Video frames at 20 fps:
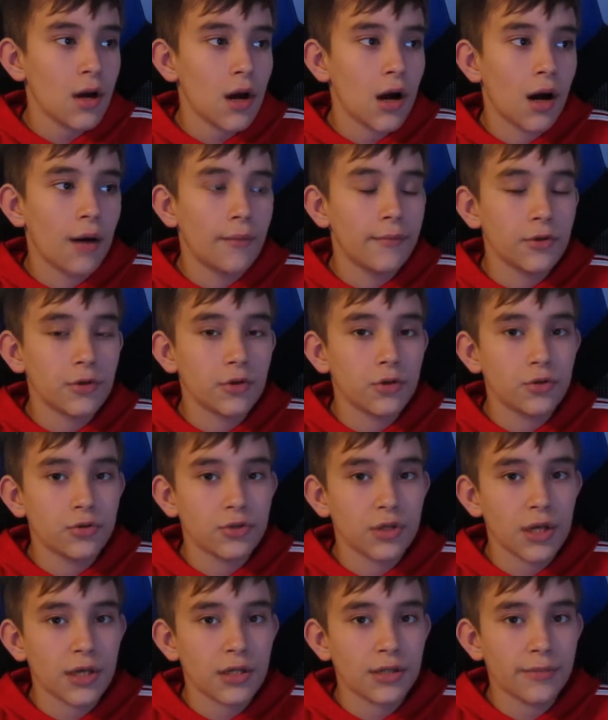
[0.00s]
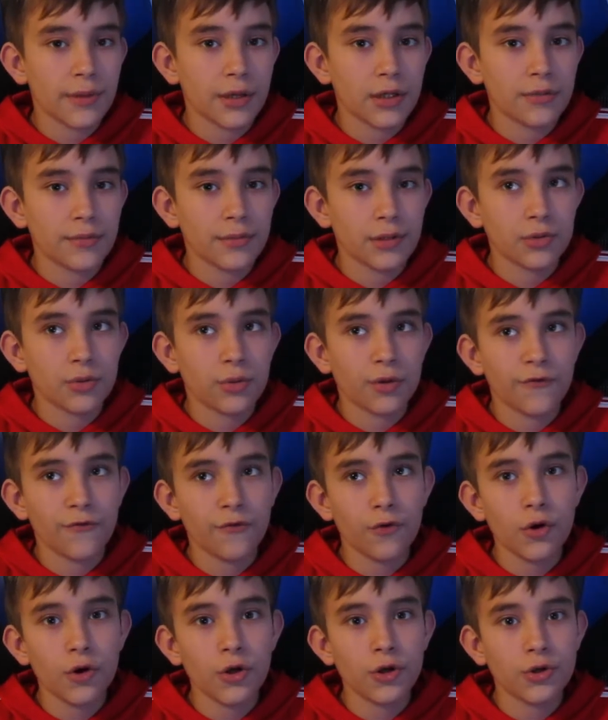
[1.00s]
You can use 18 by 18 by 24.